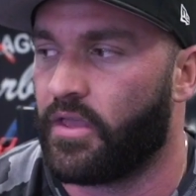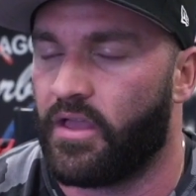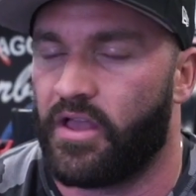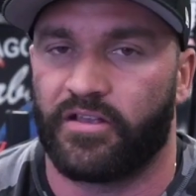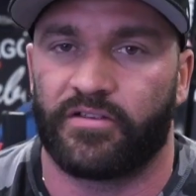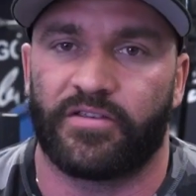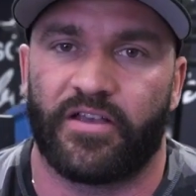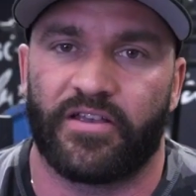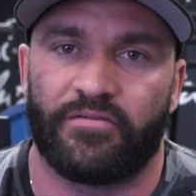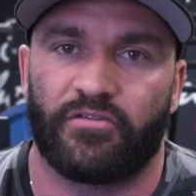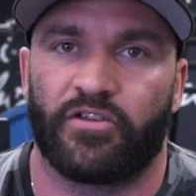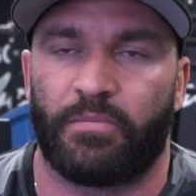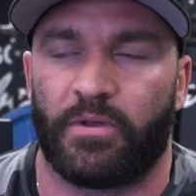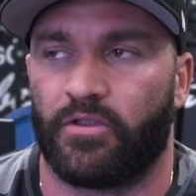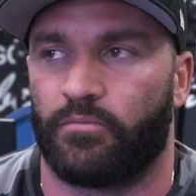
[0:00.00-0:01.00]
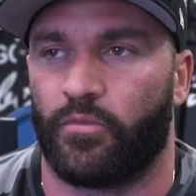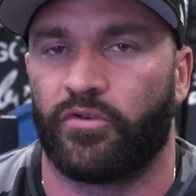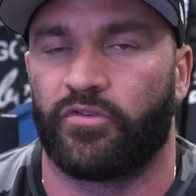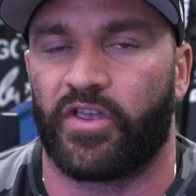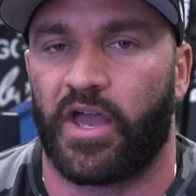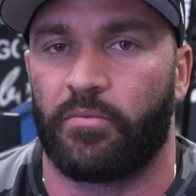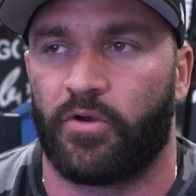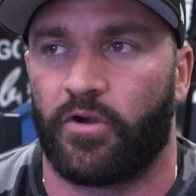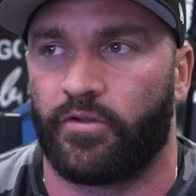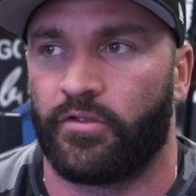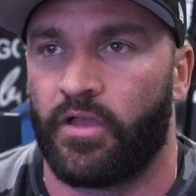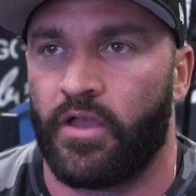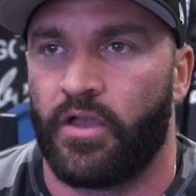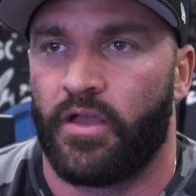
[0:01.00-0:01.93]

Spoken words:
exercise I'm gonna spend the most time on